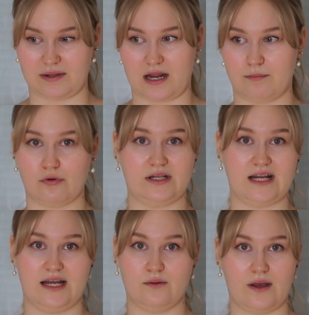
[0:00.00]
but I bought it
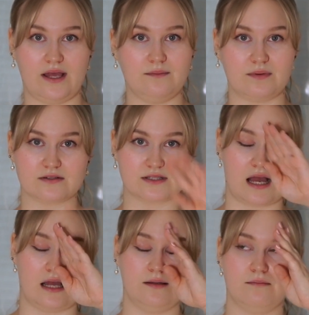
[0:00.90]
anyway because
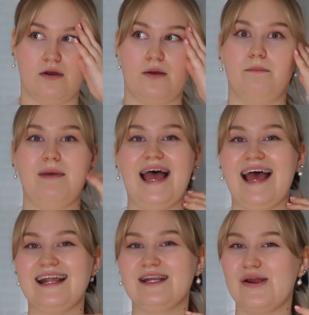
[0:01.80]
I'm a
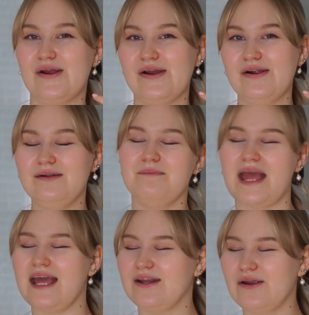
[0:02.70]
bad girl,
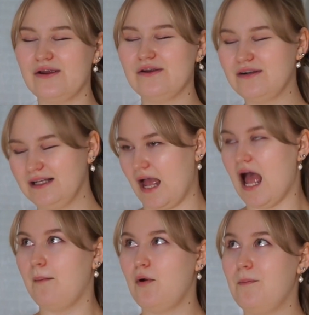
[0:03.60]

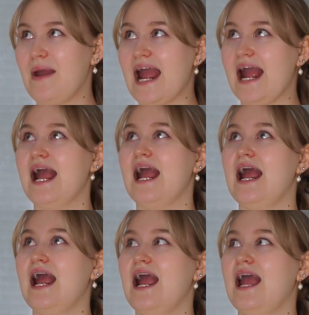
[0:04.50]
I'm a
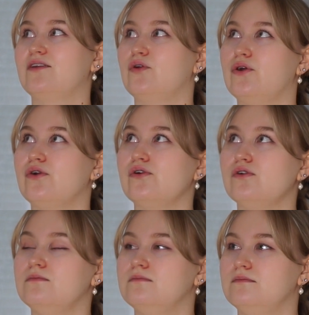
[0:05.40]
bad girl.